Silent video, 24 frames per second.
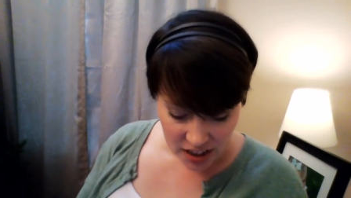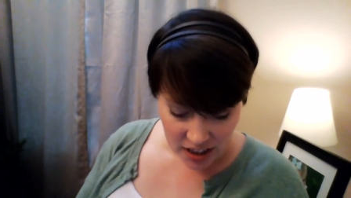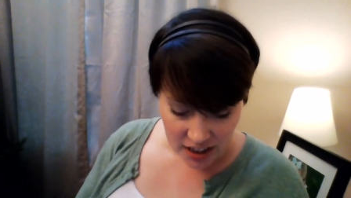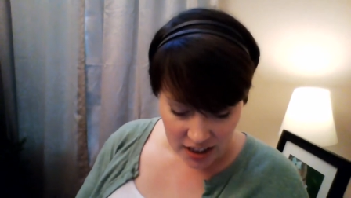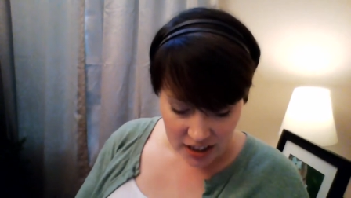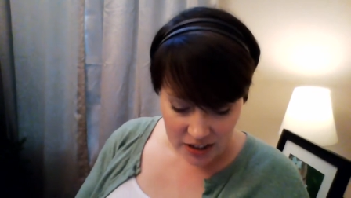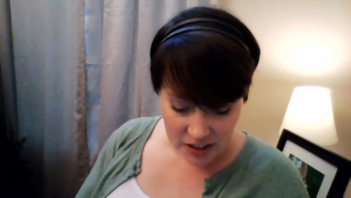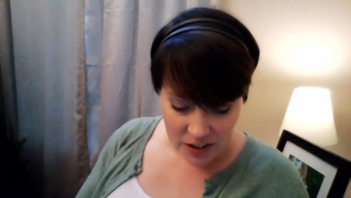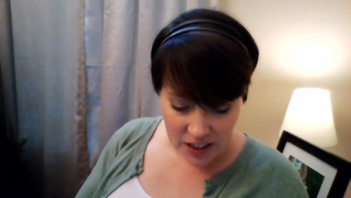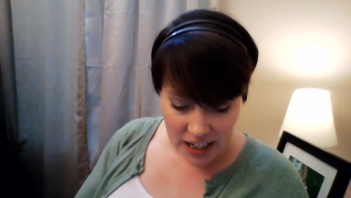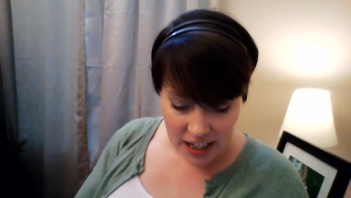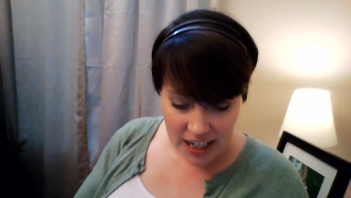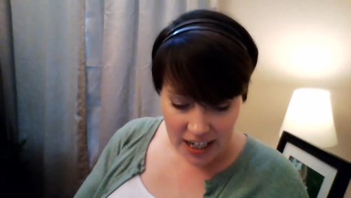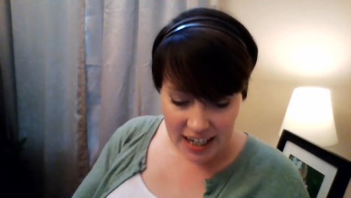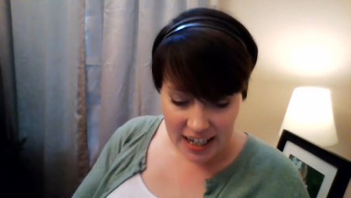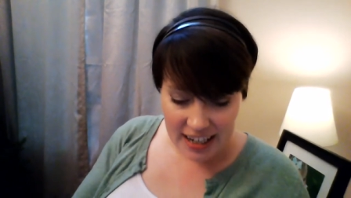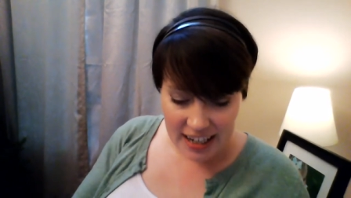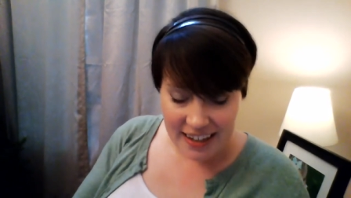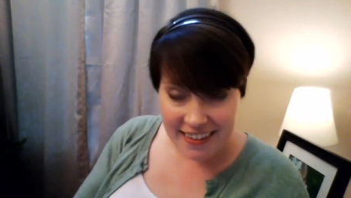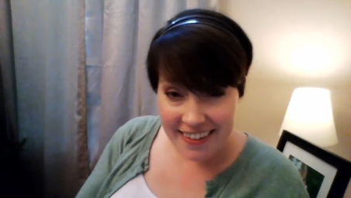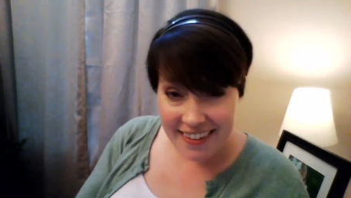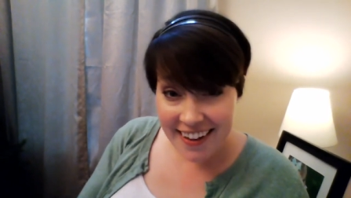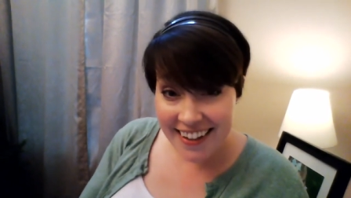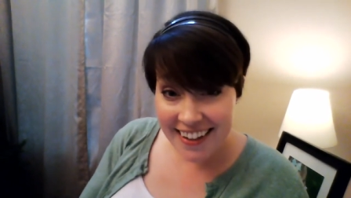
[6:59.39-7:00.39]

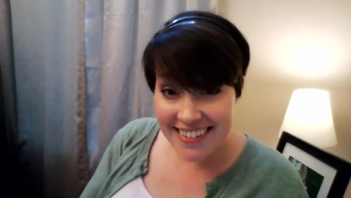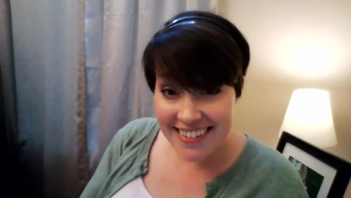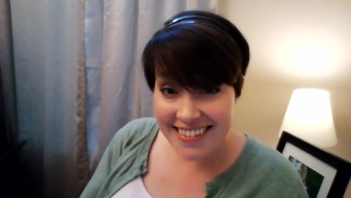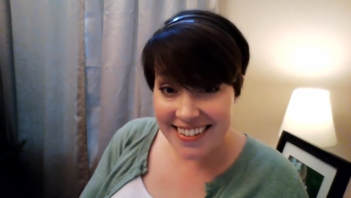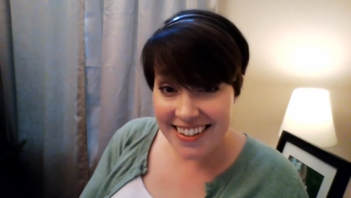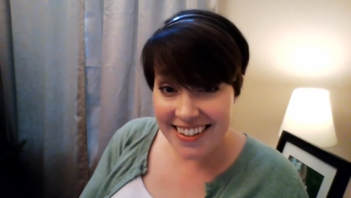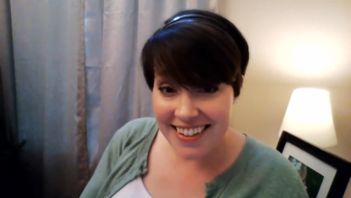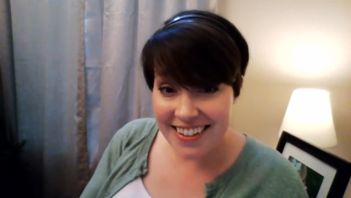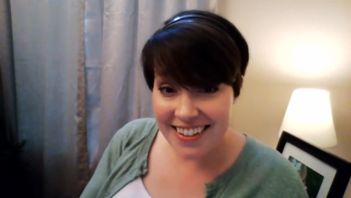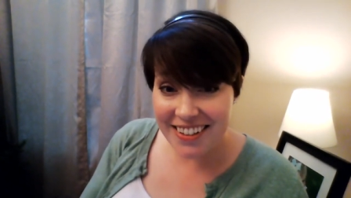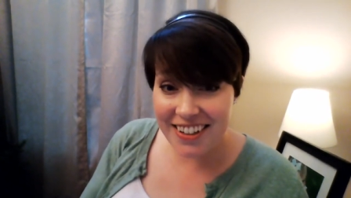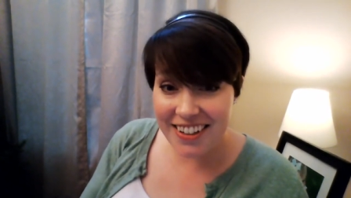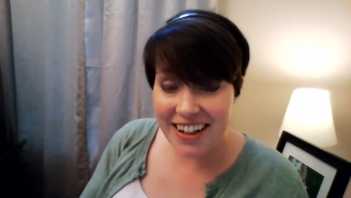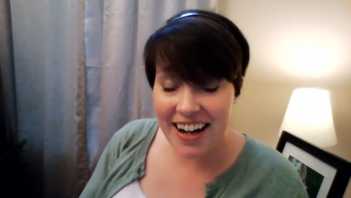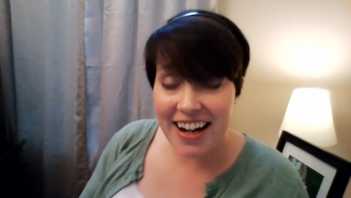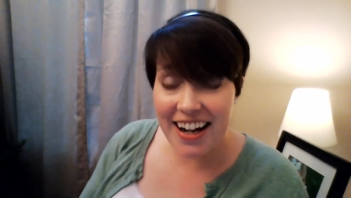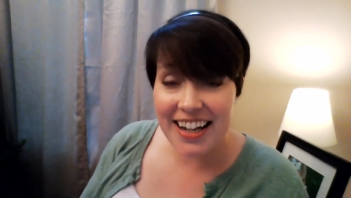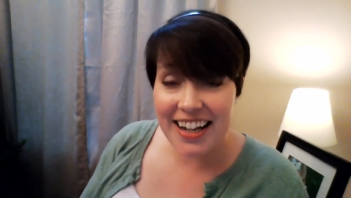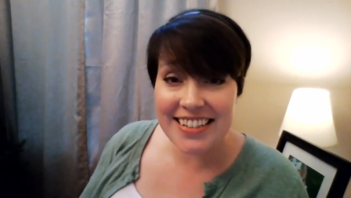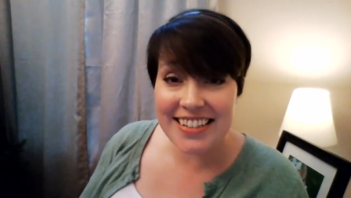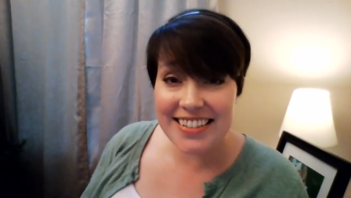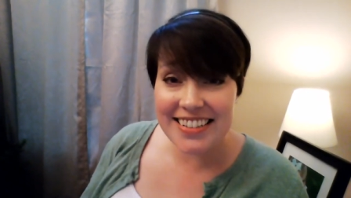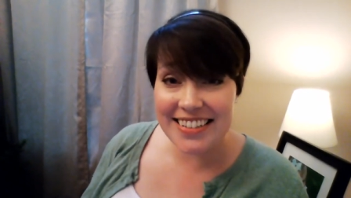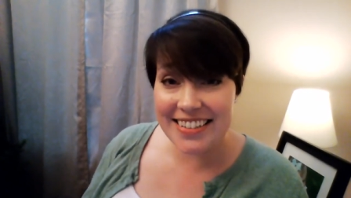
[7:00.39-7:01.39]
Okay, and that's it, you
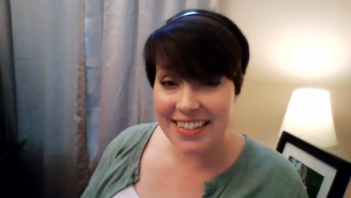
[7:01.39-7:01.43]
guys.